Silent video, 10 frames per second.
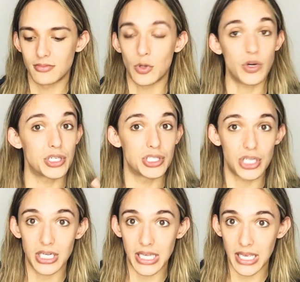or a
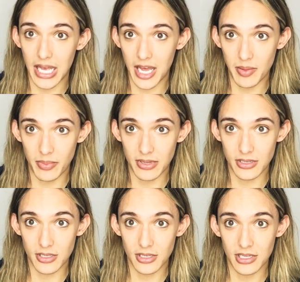dirty cup
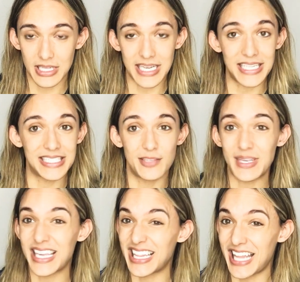that needs to
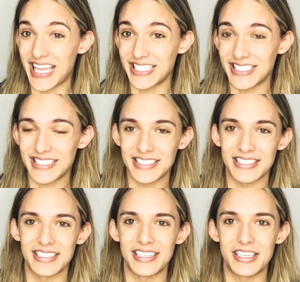be cleansed.
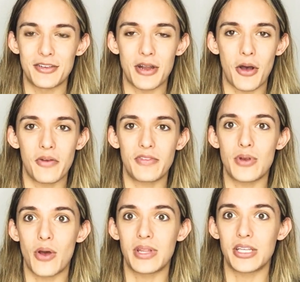If you
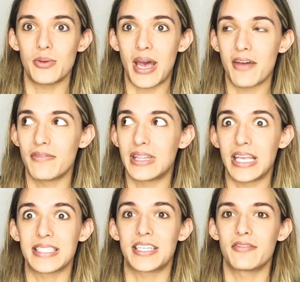know that you have
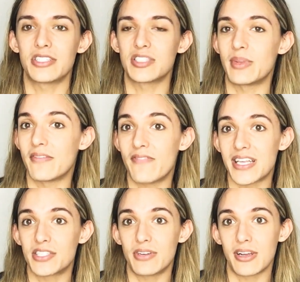things that have just been
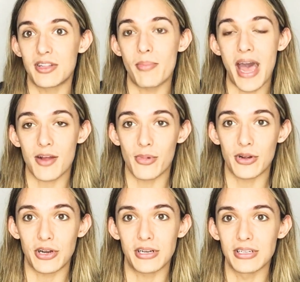festering on the back
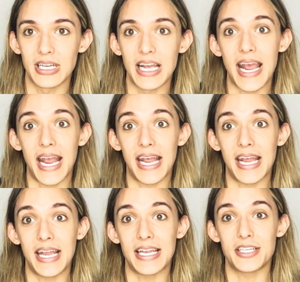burner
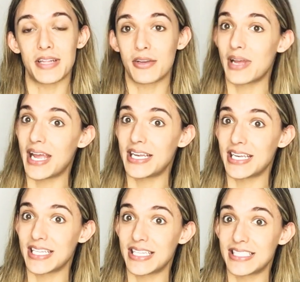and you're like, okay, I need to
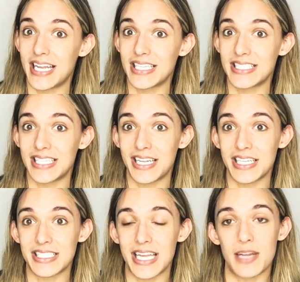get this done, this done,
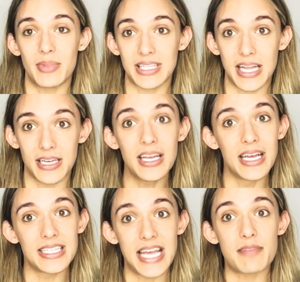this done, but then
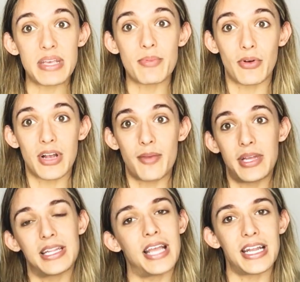10 people are
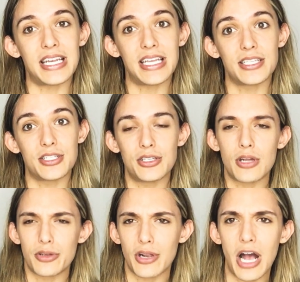coming and they need,
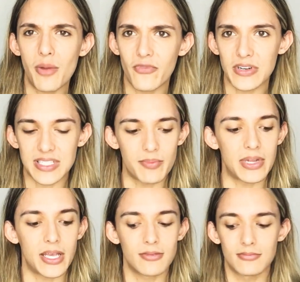your help for
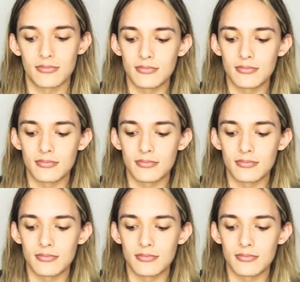something.